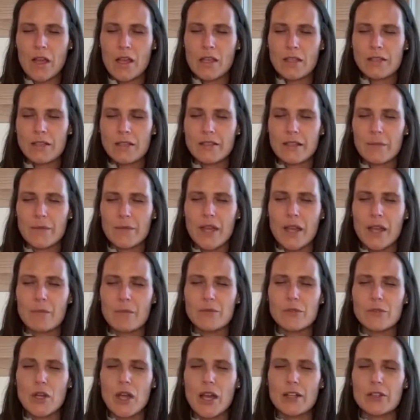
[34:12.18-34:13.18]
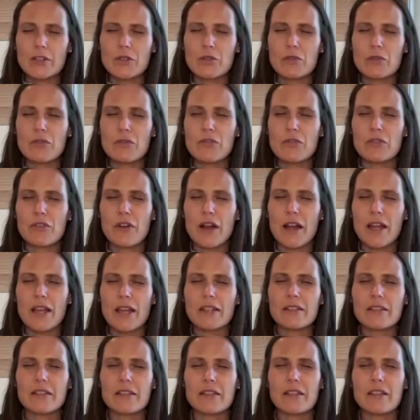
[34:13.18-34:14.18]
sometimes you had to
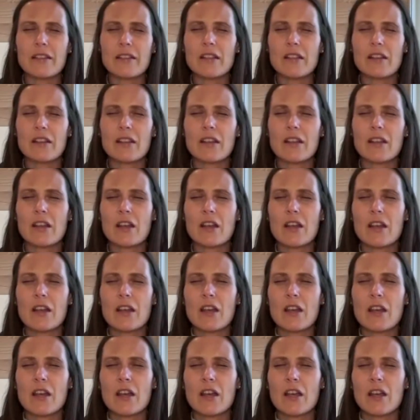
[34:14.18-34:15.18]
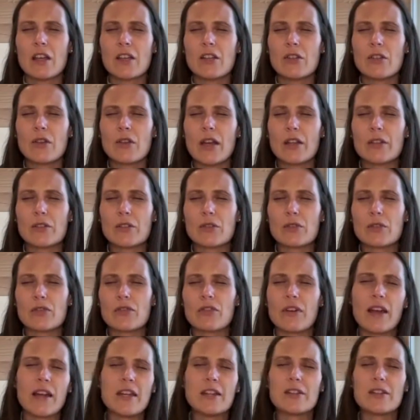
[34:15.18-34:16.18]
fight,
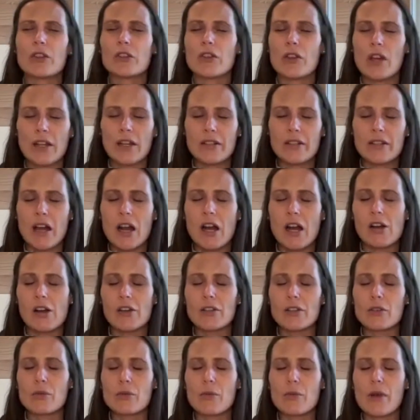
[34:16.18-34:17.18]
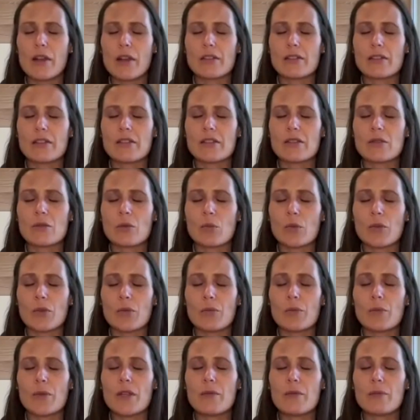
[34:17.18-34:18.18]
or you had arguments
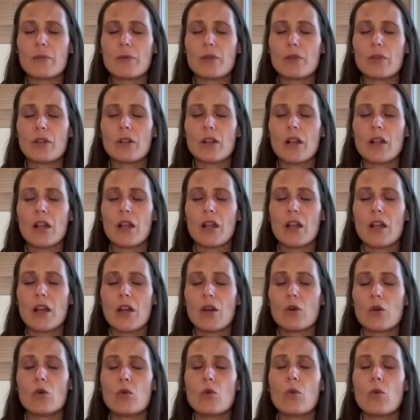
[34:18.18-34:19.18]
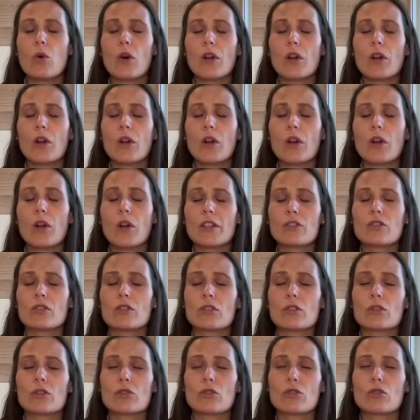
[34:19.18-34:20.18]
with people who
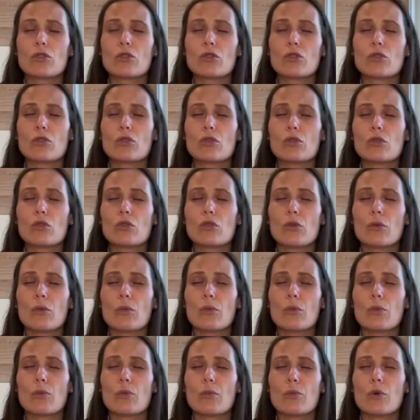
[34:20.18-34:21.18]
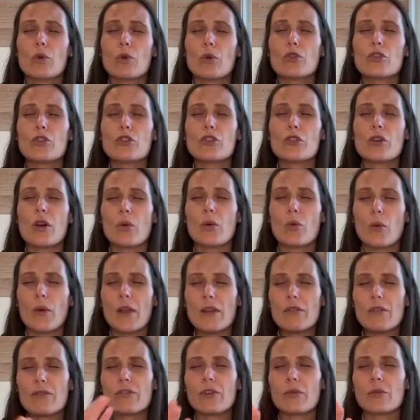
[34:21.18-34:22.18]
wanted to push you
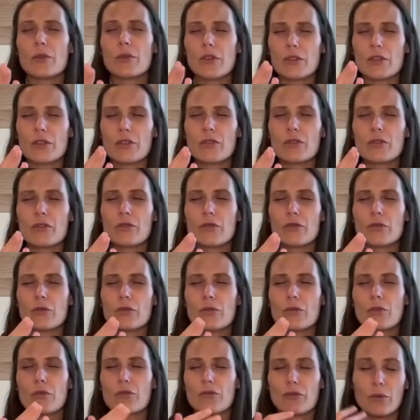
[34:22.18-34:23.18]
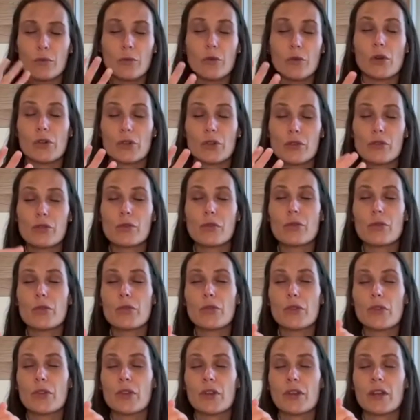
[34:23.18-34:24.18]
away from your
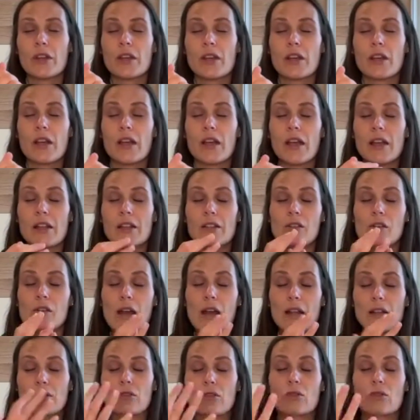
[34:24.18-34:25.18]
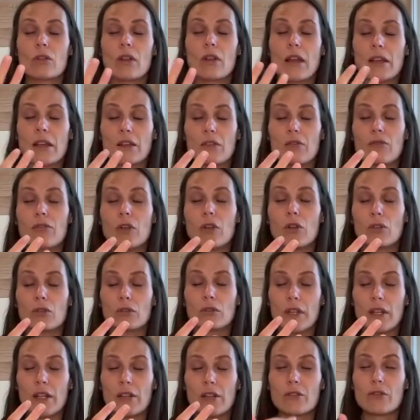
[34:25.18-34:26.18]
truth, and you had to like follow
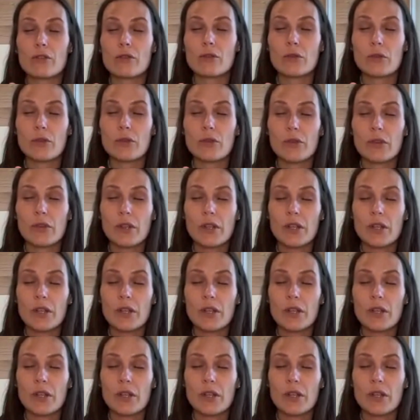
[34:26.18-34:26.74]
their truth.